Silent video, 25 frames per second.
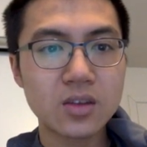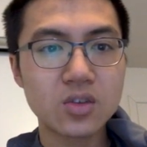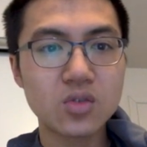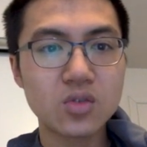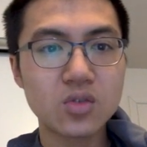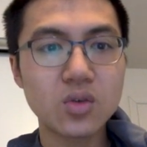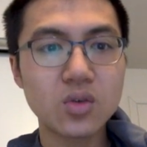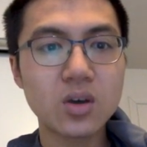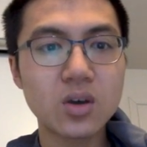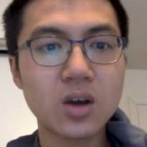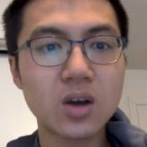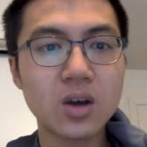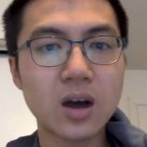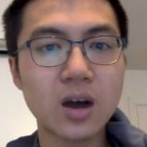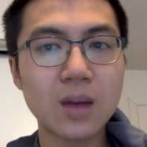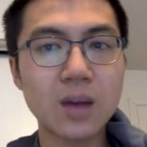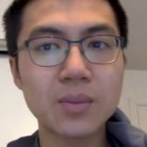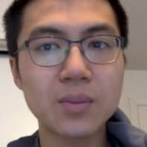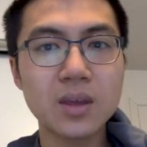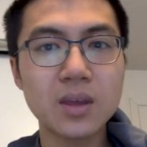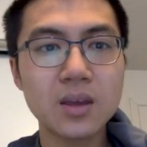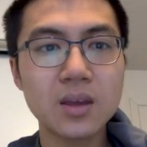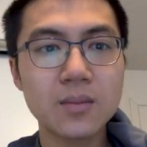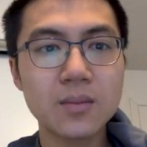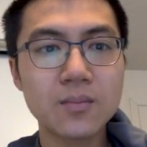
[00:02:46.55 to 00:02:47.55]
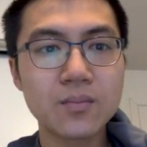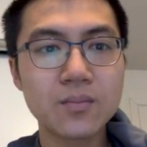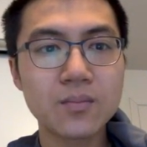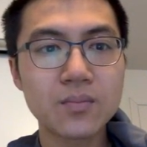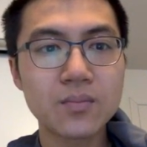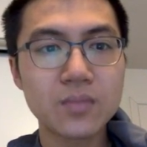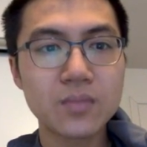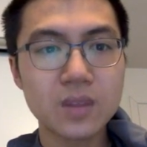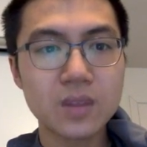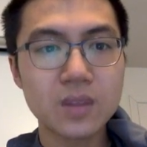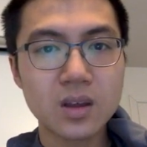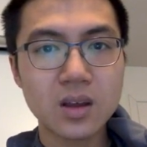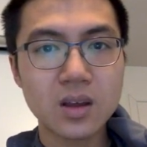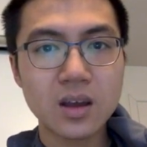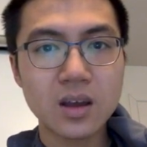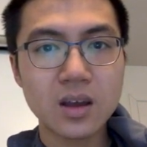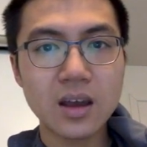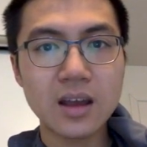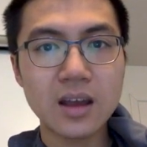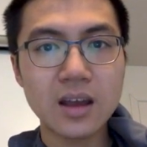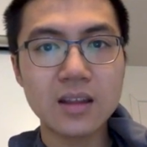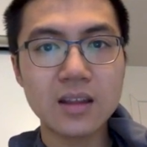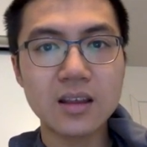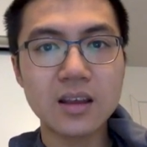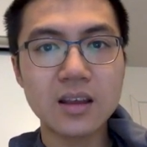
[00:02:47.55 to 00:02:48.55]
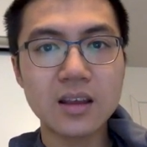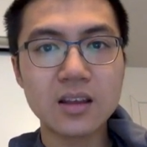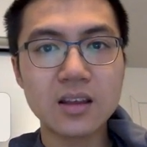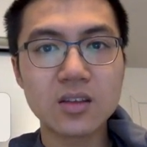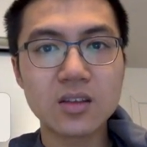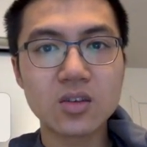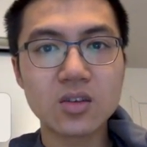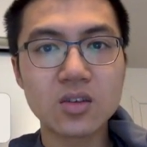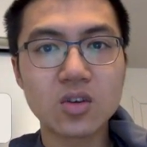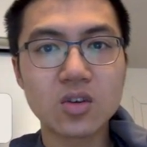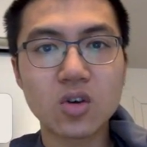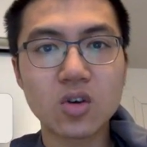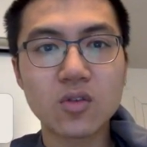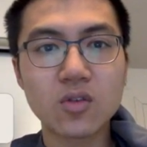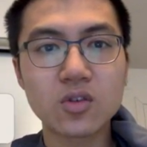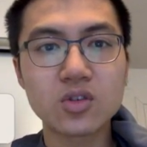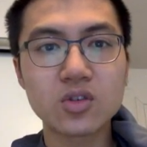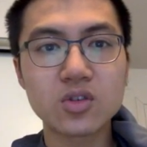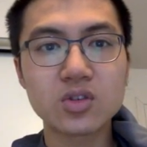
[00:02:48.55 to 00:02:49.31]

do a copy, and then go over to